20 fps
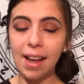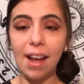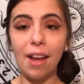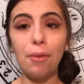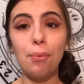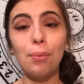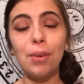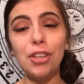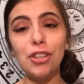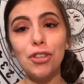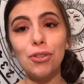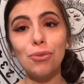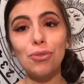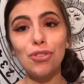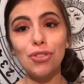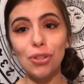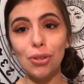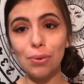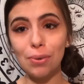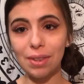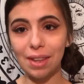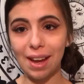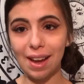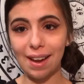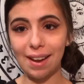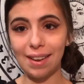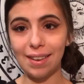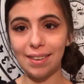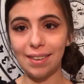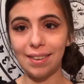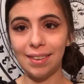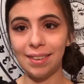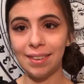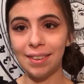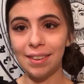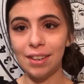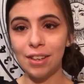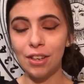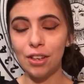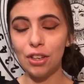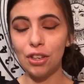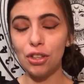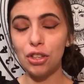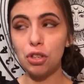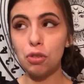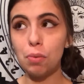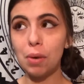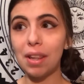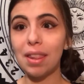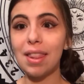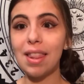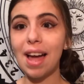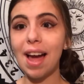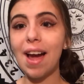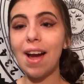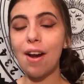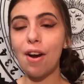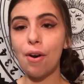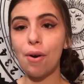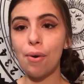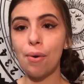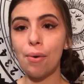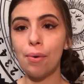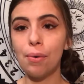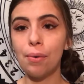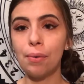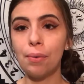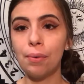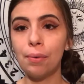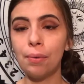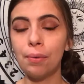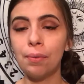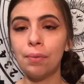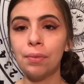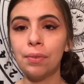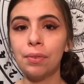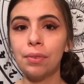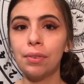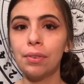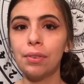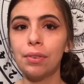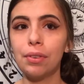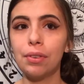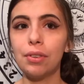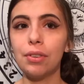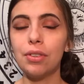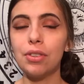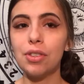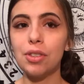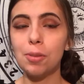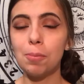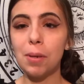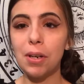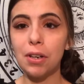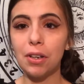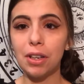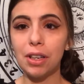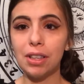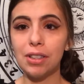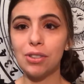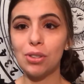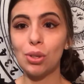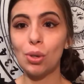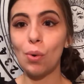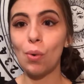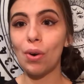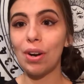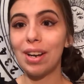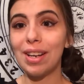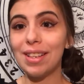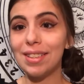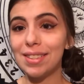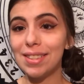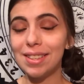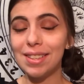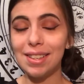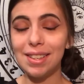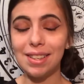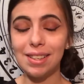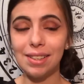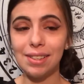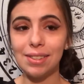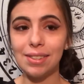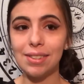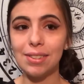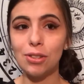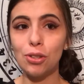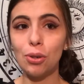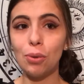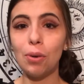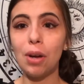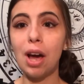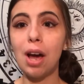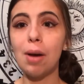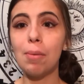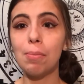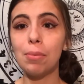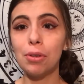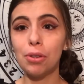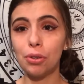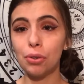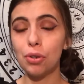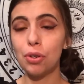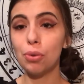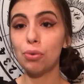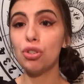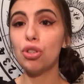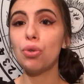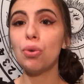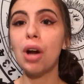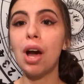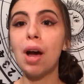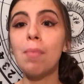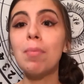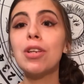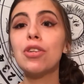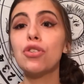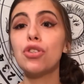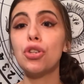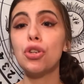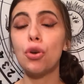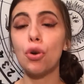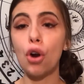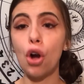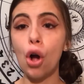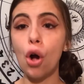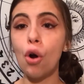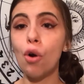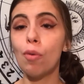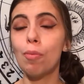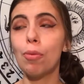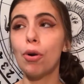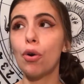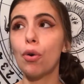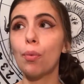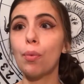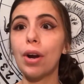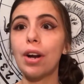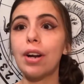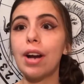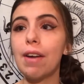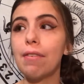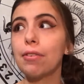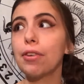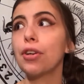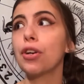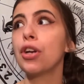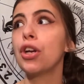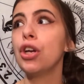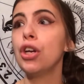And when you do that, you allow spirits or entities to come through, to come into your home or wherever